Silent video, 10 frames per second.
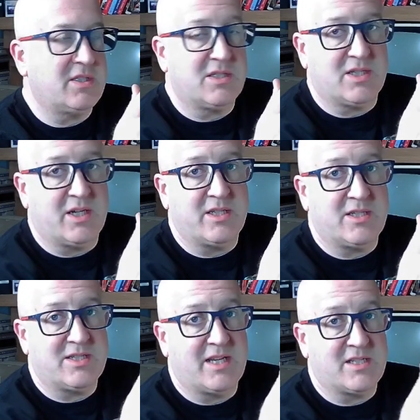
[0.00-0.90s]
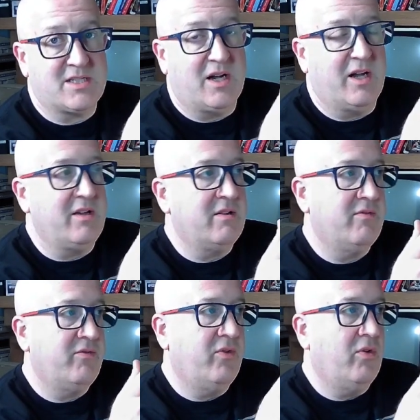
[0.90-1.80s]
decided to set aside
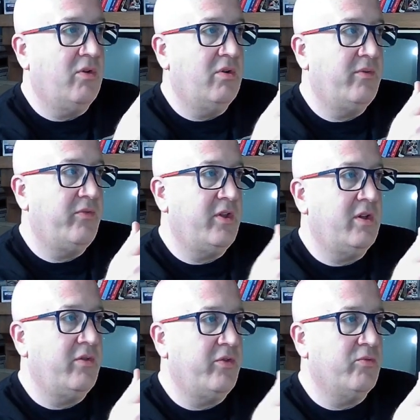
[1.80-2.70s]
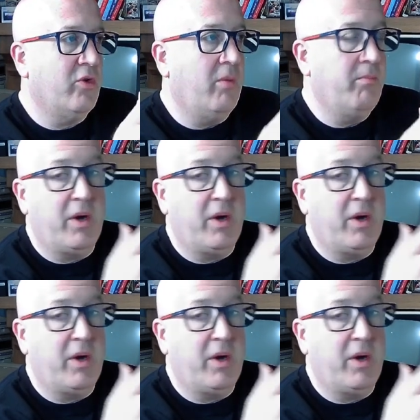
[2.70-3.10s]
for the ROM,